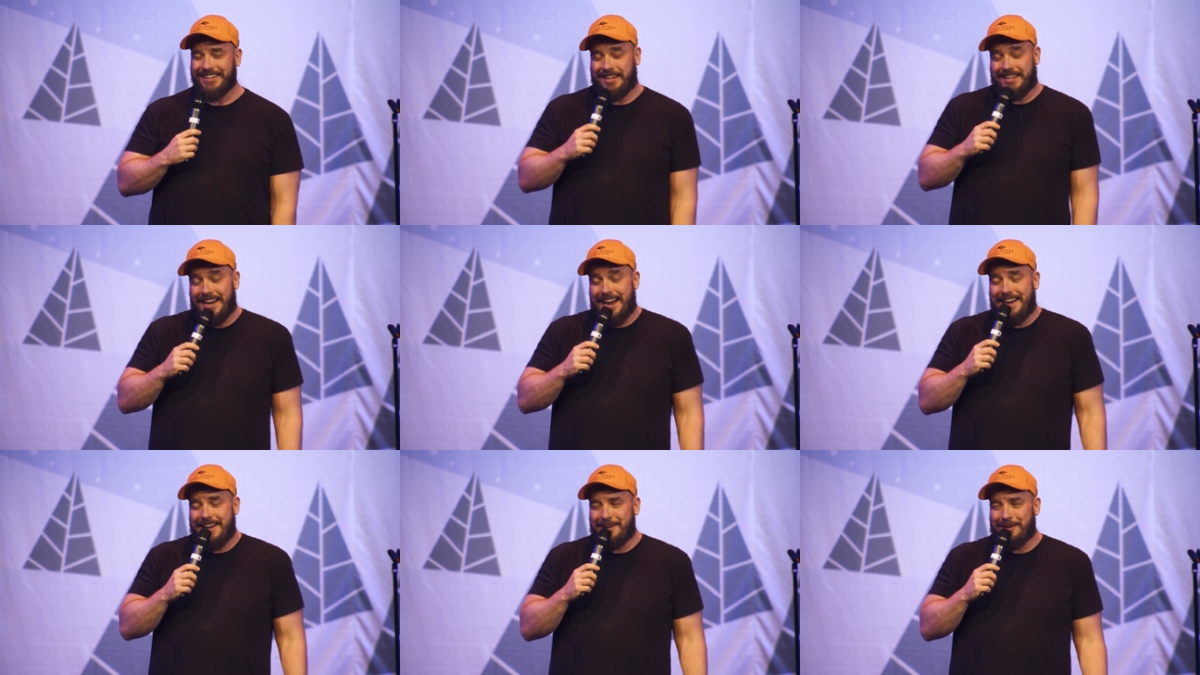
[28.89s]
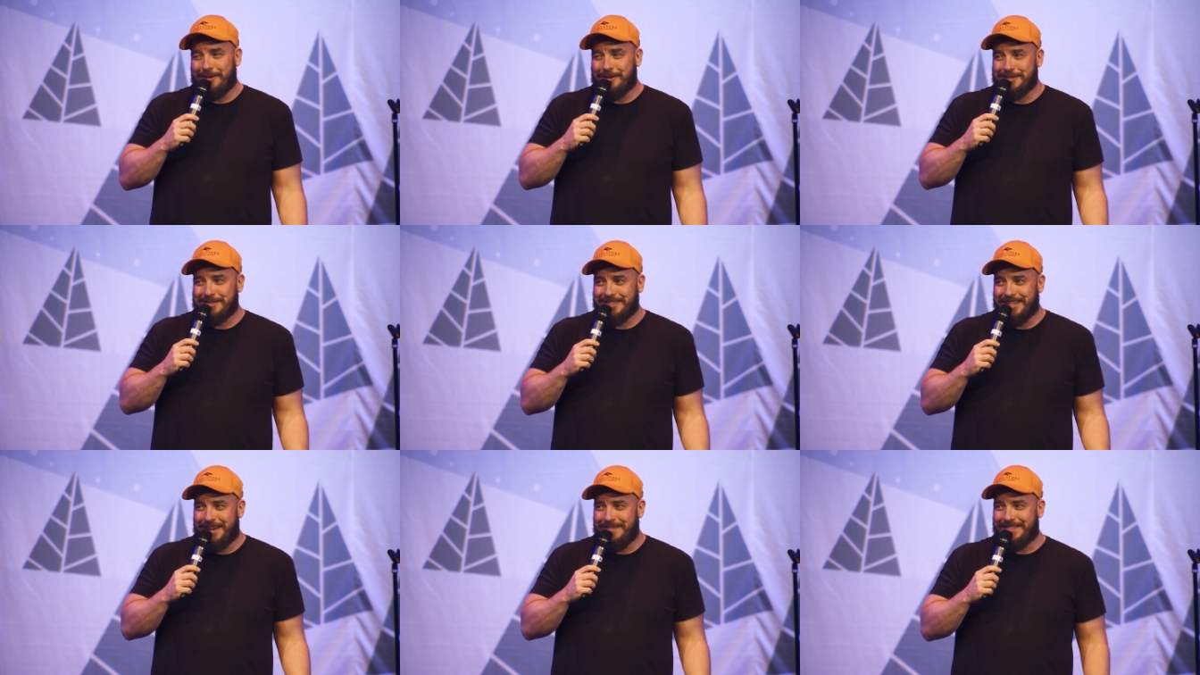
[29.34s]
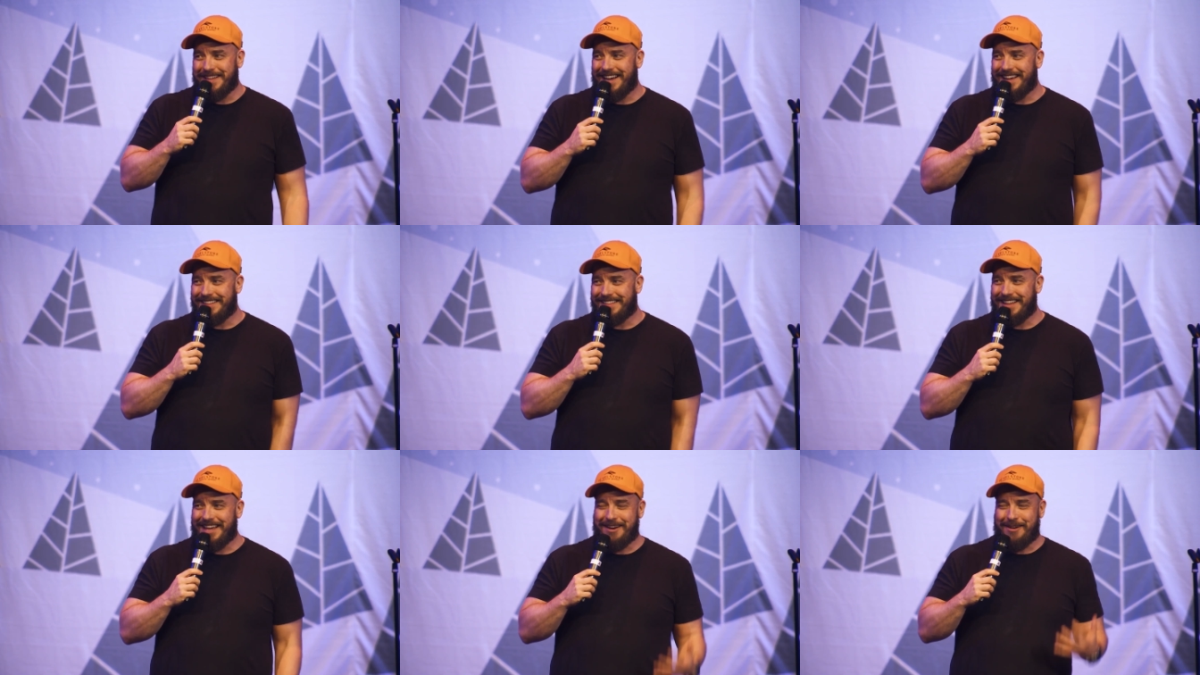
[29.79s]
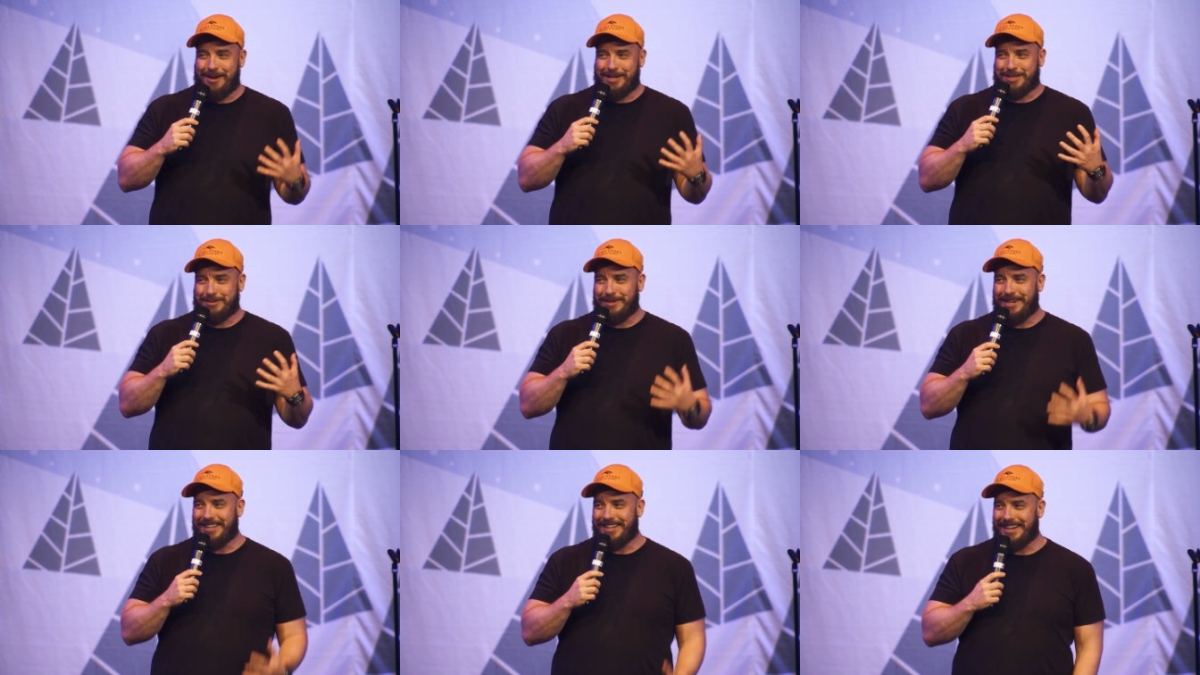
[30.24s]
Canadian girls love that that
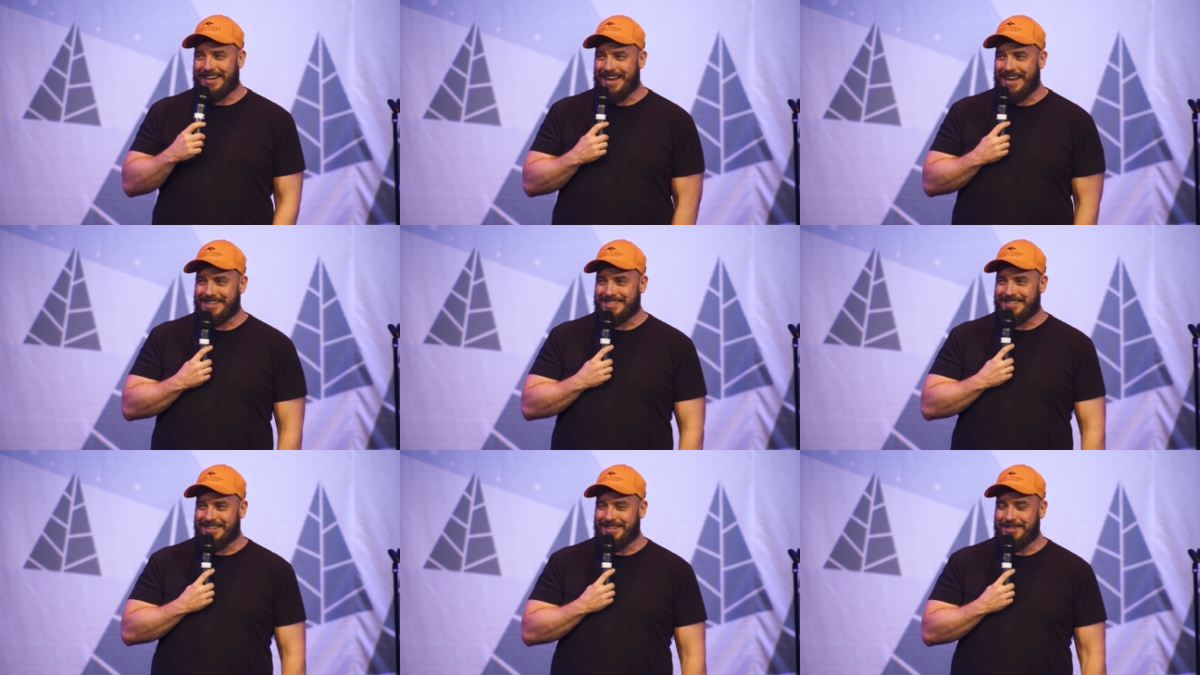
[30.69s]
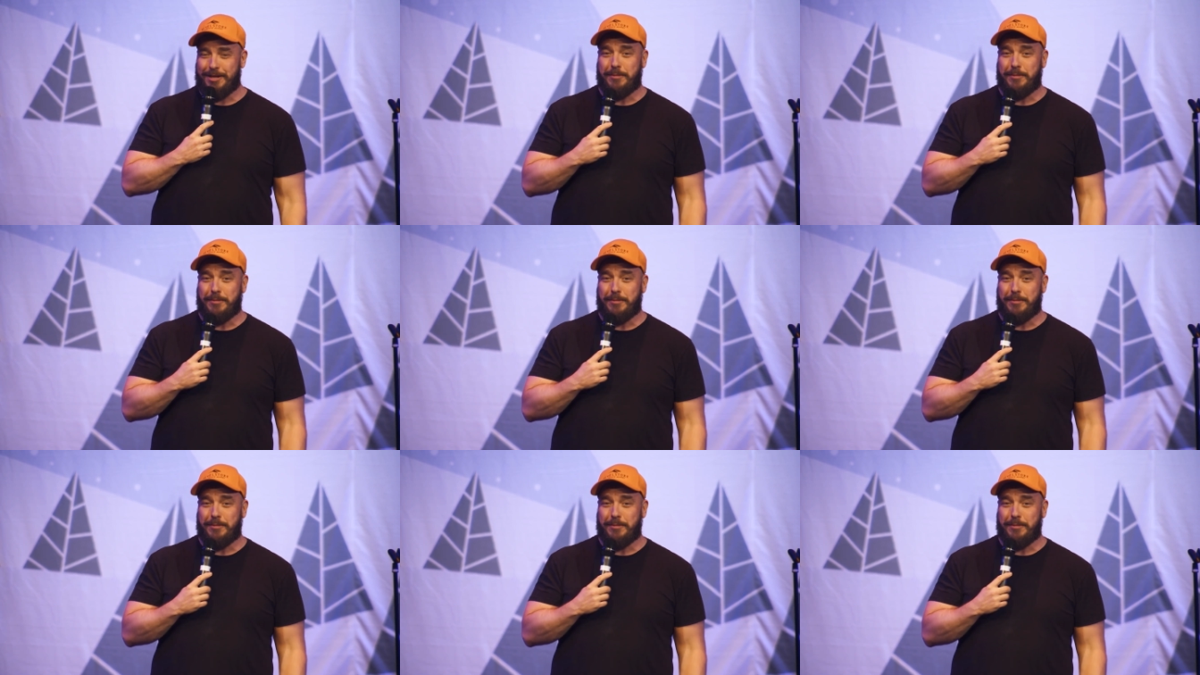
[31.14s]
Australian accent.